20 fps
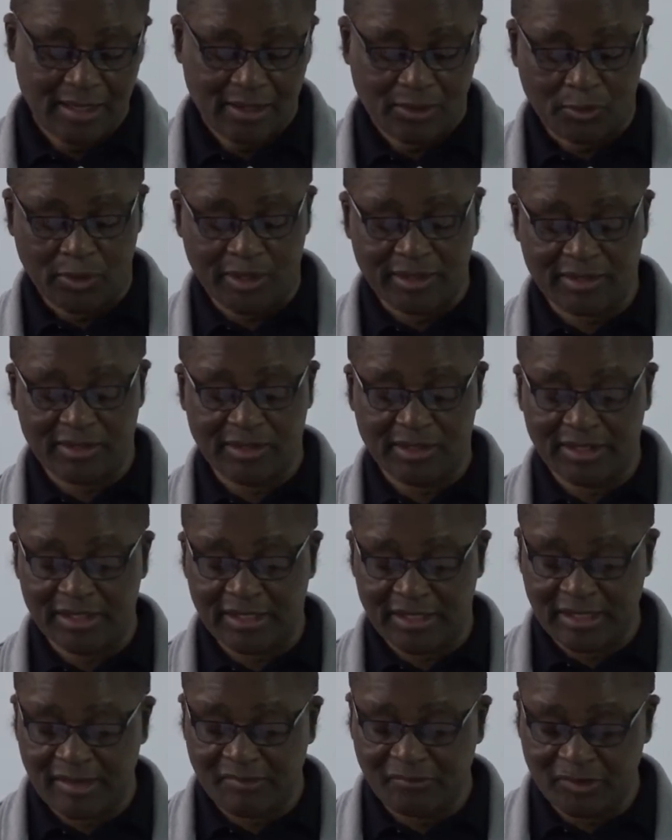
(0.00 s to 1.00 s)
Question
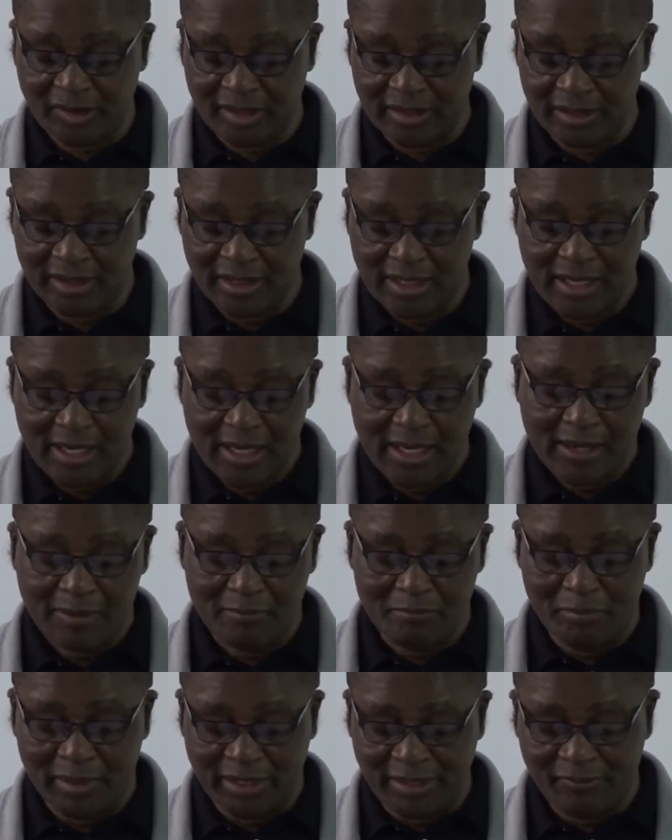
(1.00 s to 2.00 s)
seven,
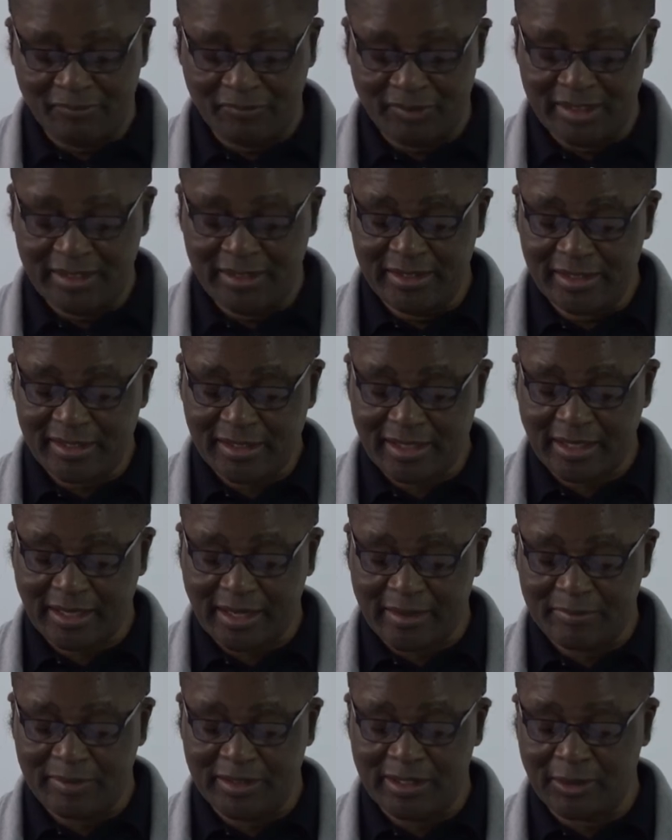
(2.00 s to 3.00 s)
briefly
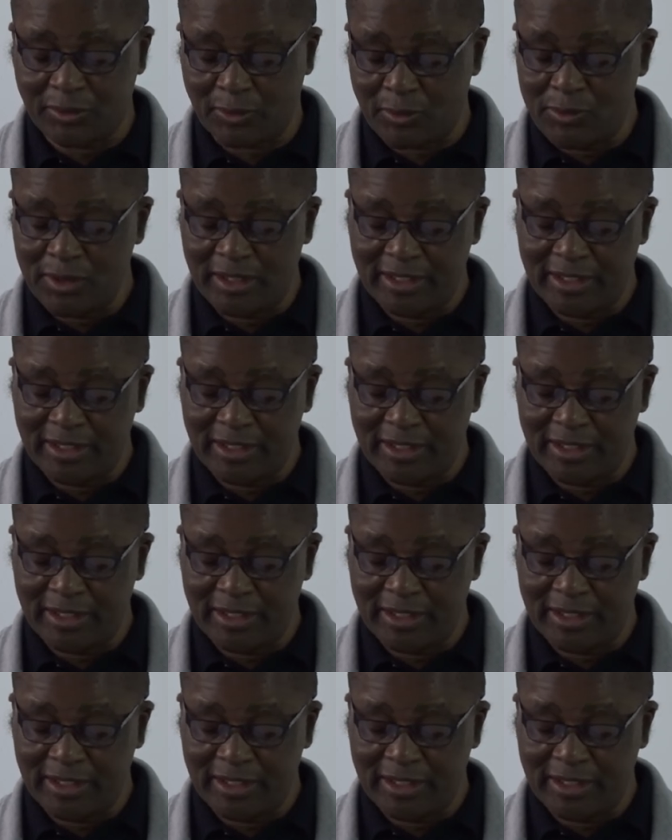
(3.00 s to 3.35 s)
describe the role